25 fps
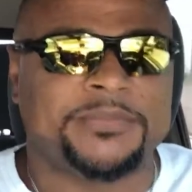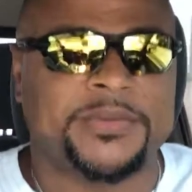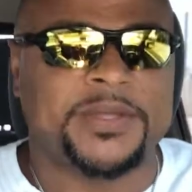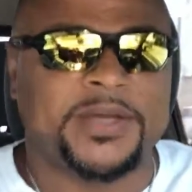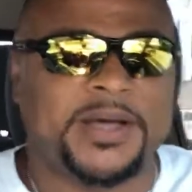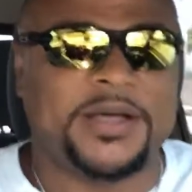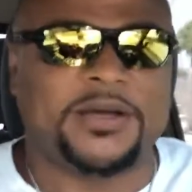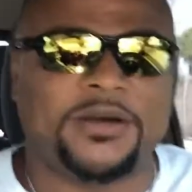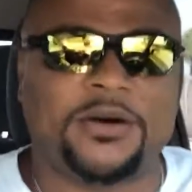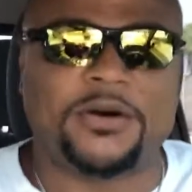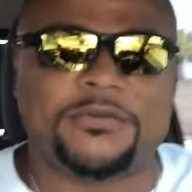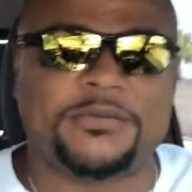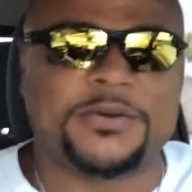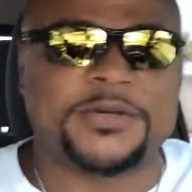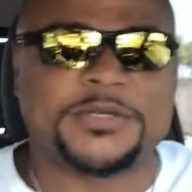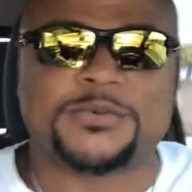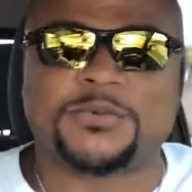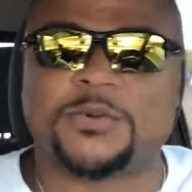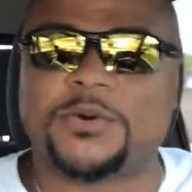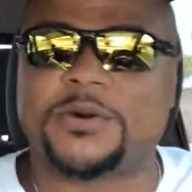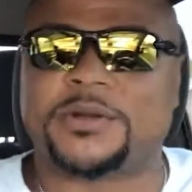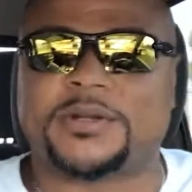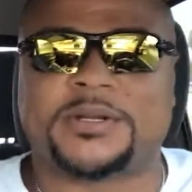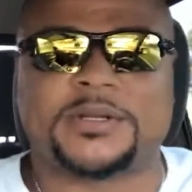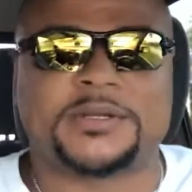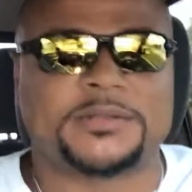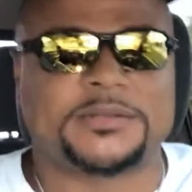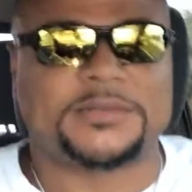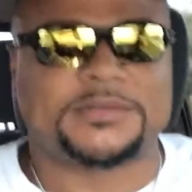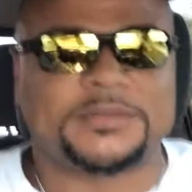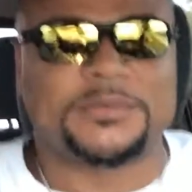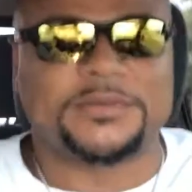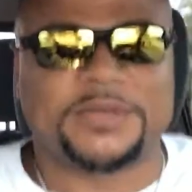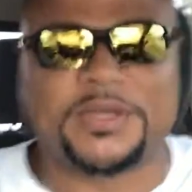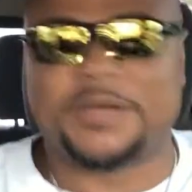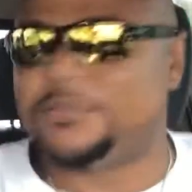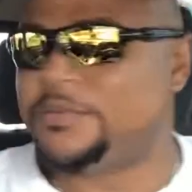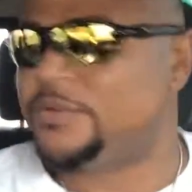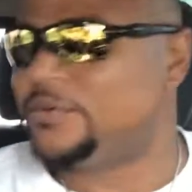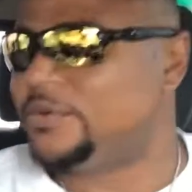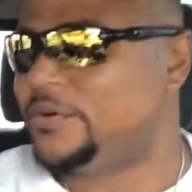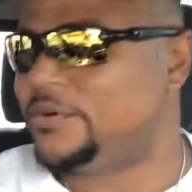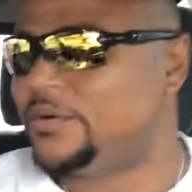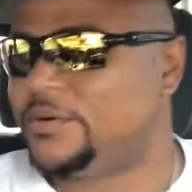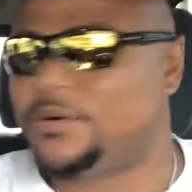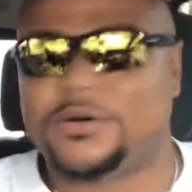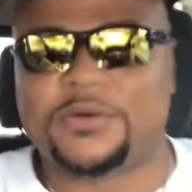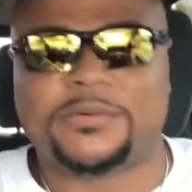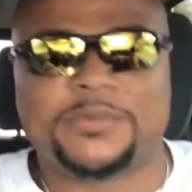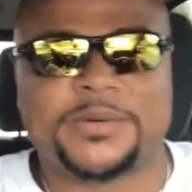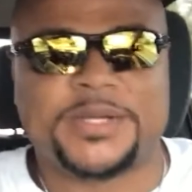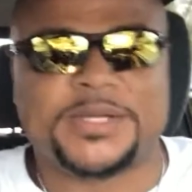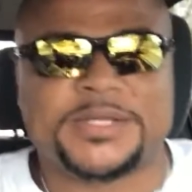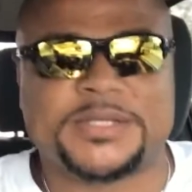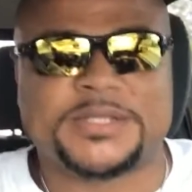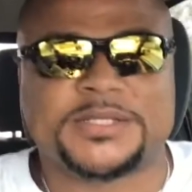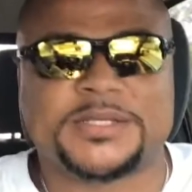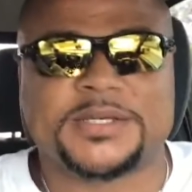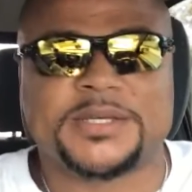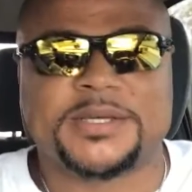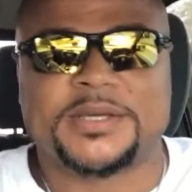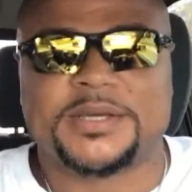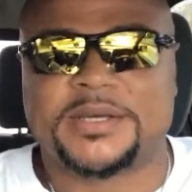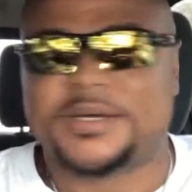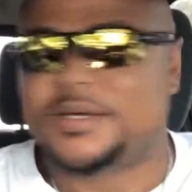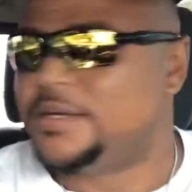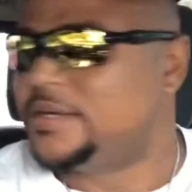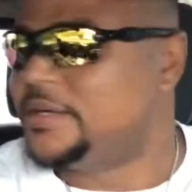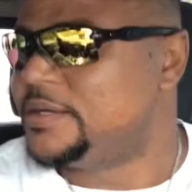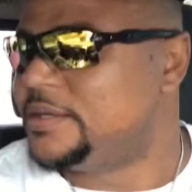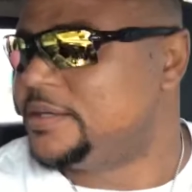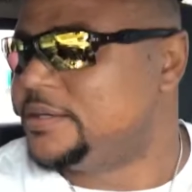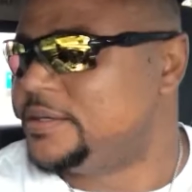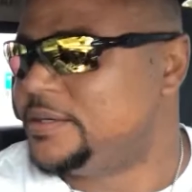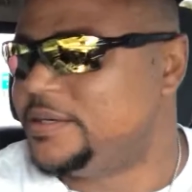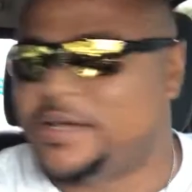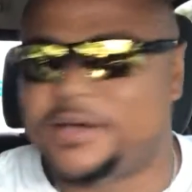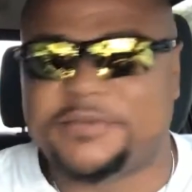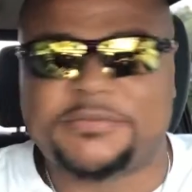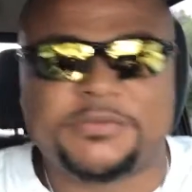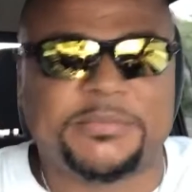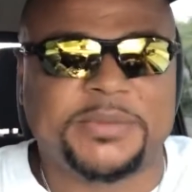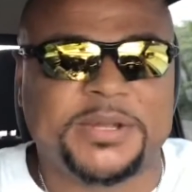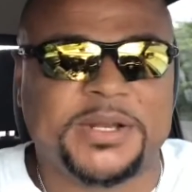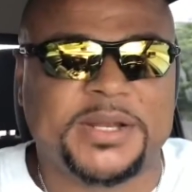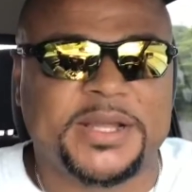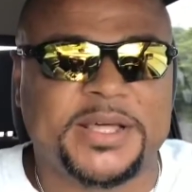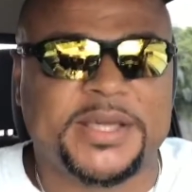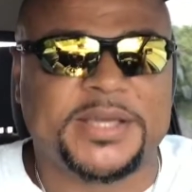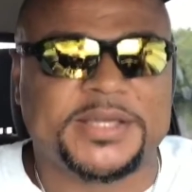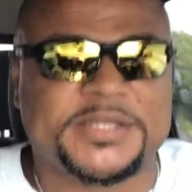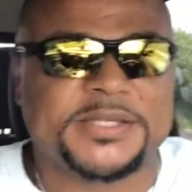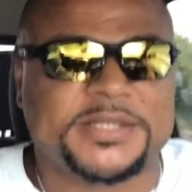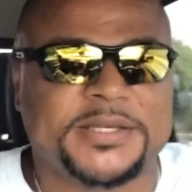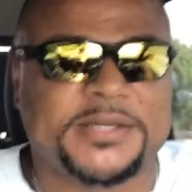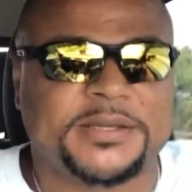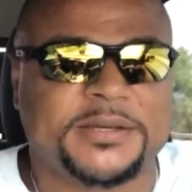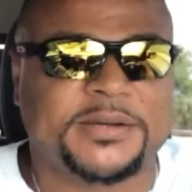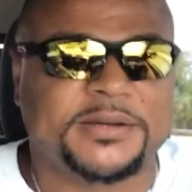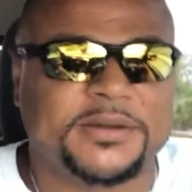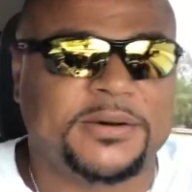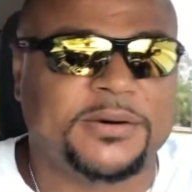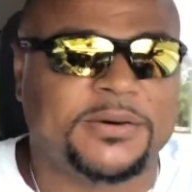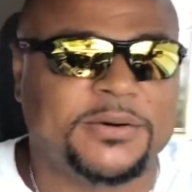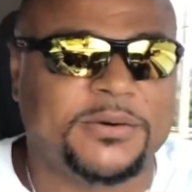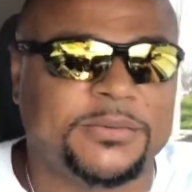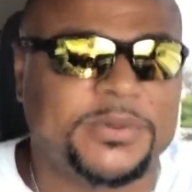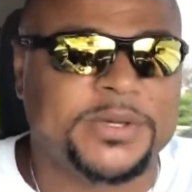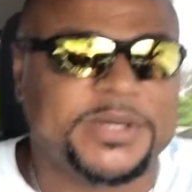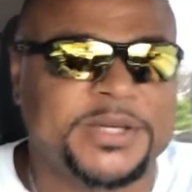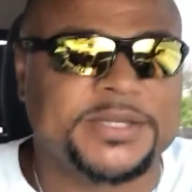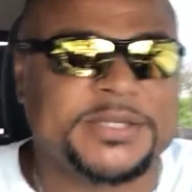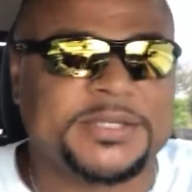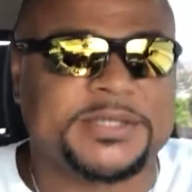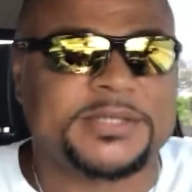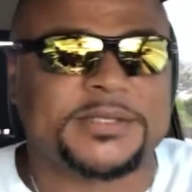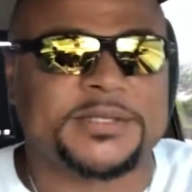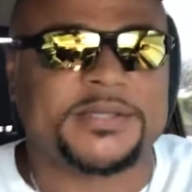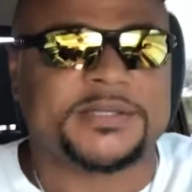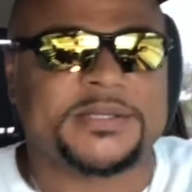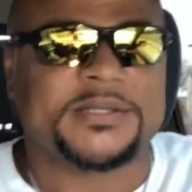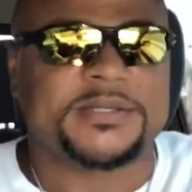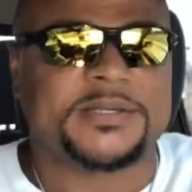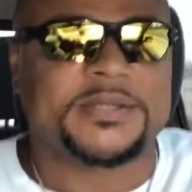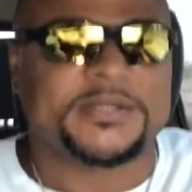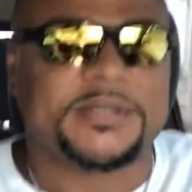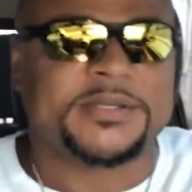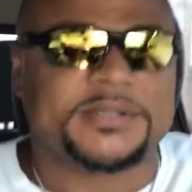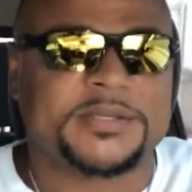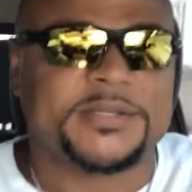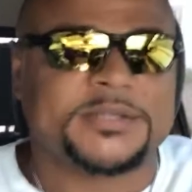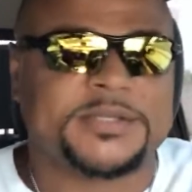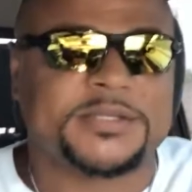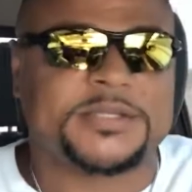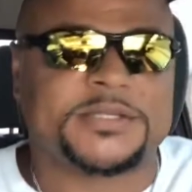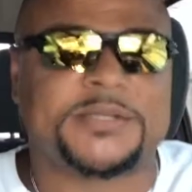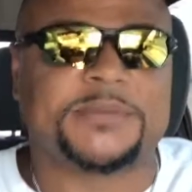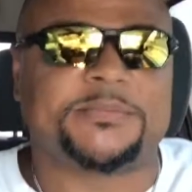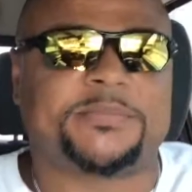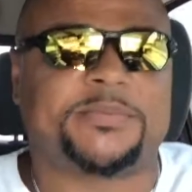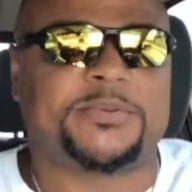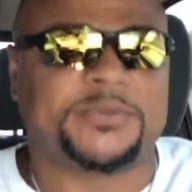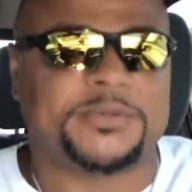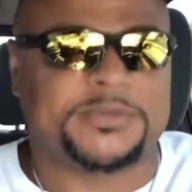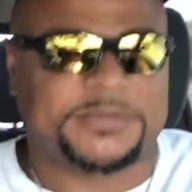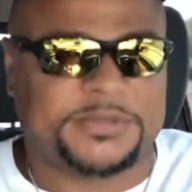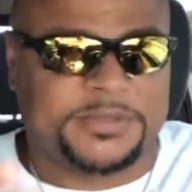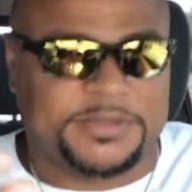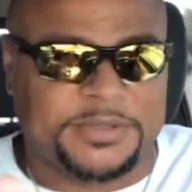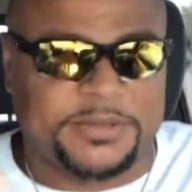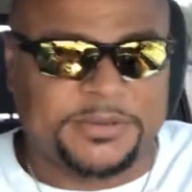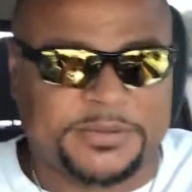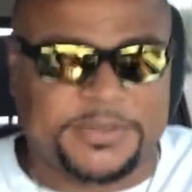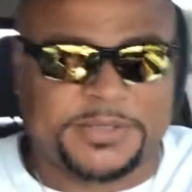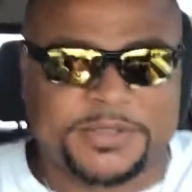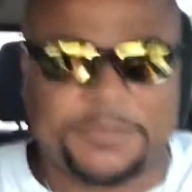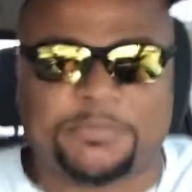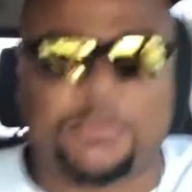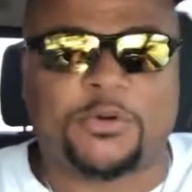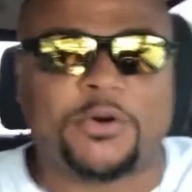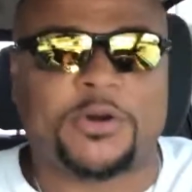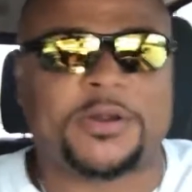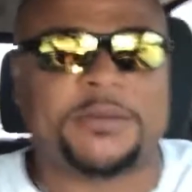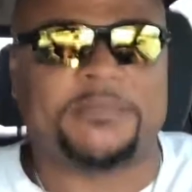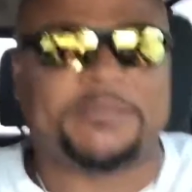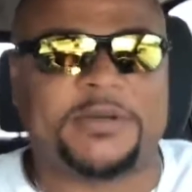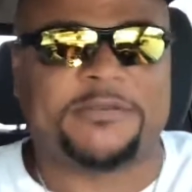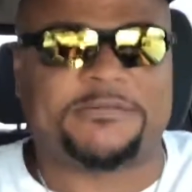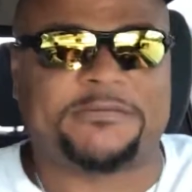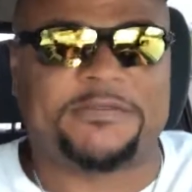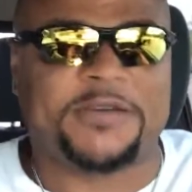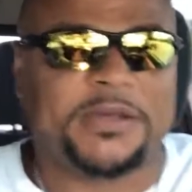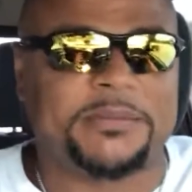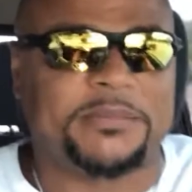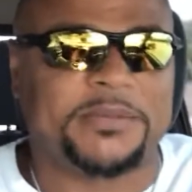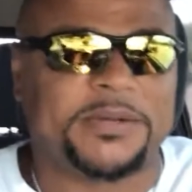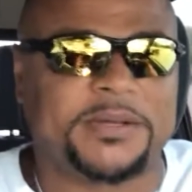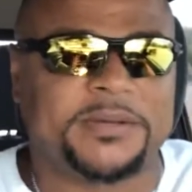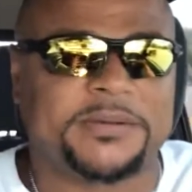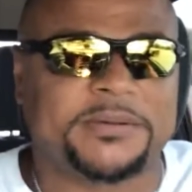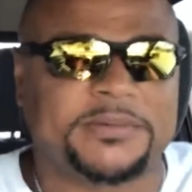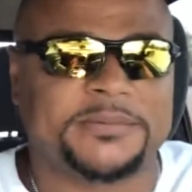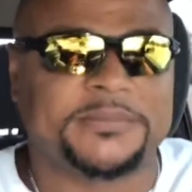I always worked. Don't get me wrong. Always, never been lazy. Always supported my family.